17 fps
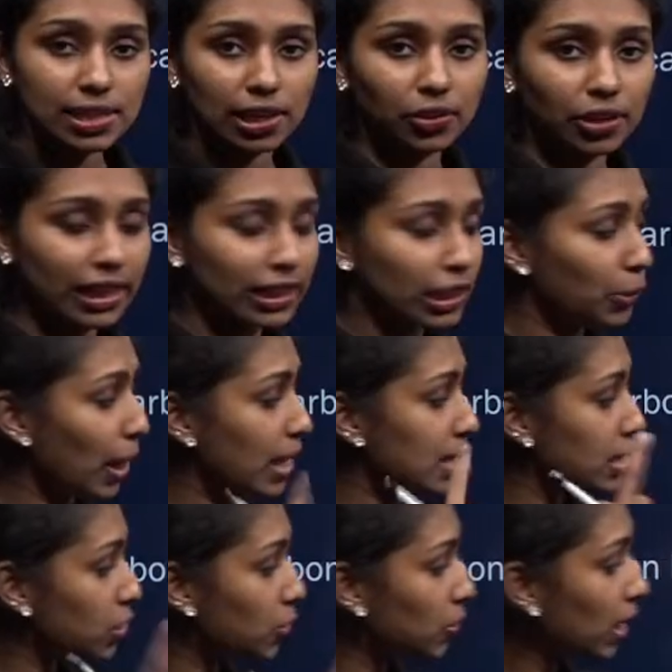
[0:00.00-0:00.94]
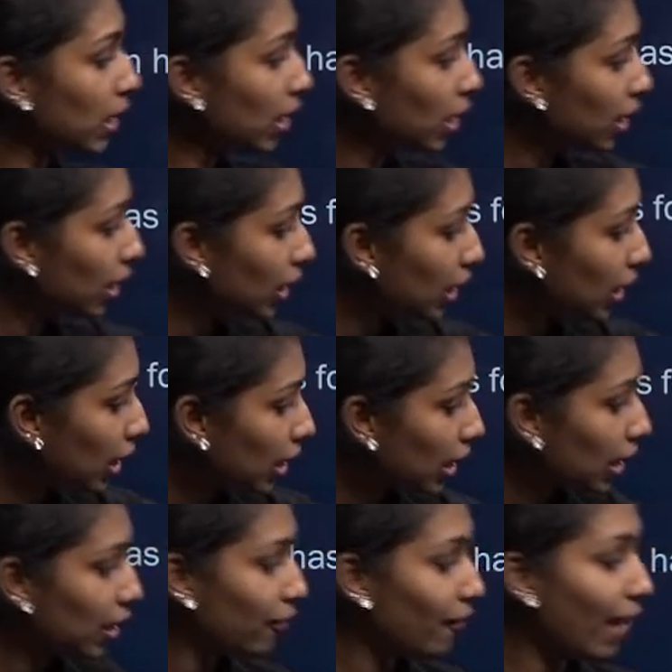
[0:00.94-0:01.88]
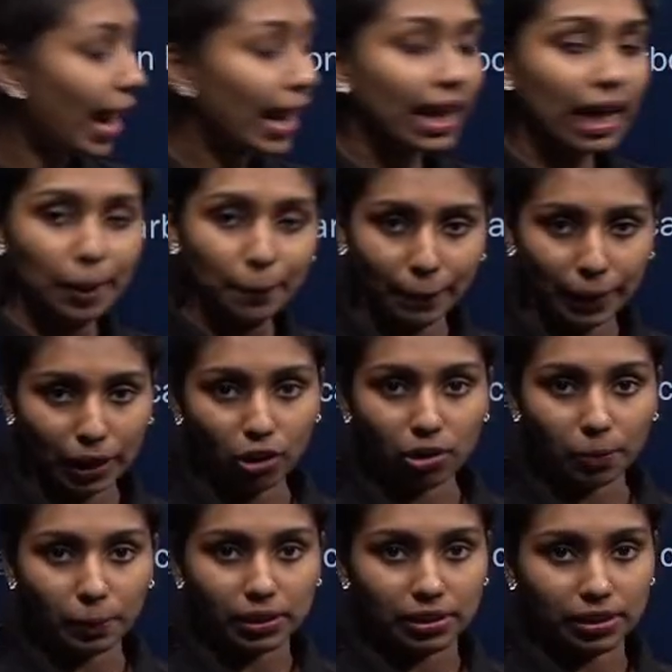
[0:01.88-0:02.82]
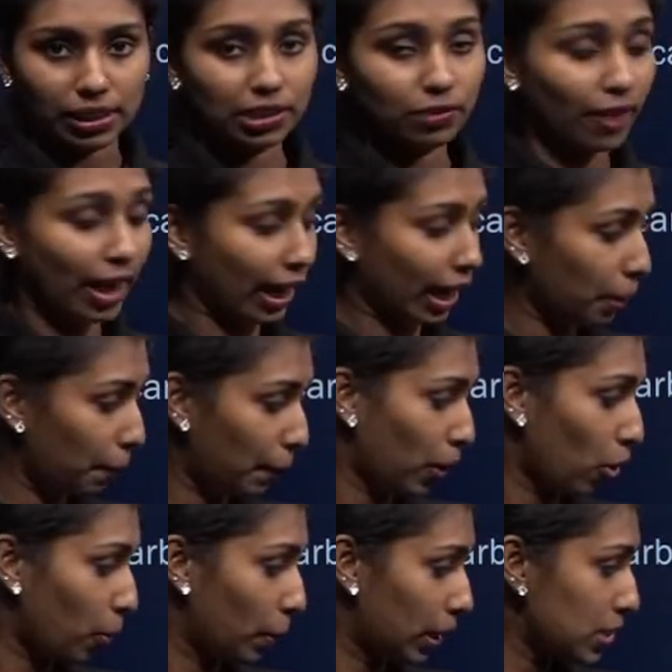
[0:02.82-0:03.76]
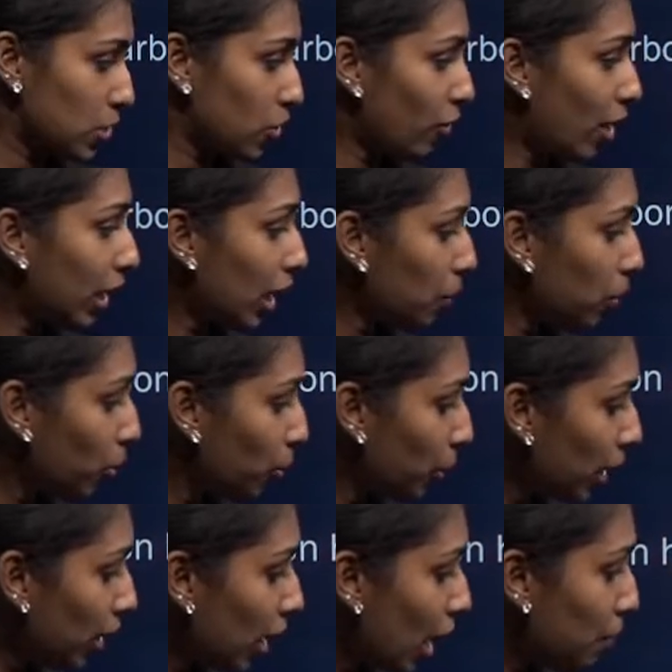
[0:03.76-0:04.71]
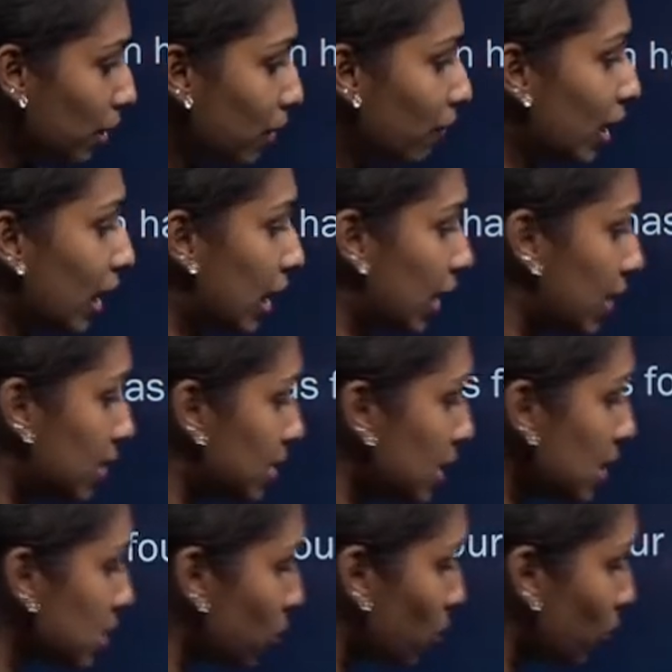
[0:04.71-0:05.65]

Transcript: electron I need to excite to the vacant p orbital, right? Vacant p orbital. So what I am doing, I am giving an energy. So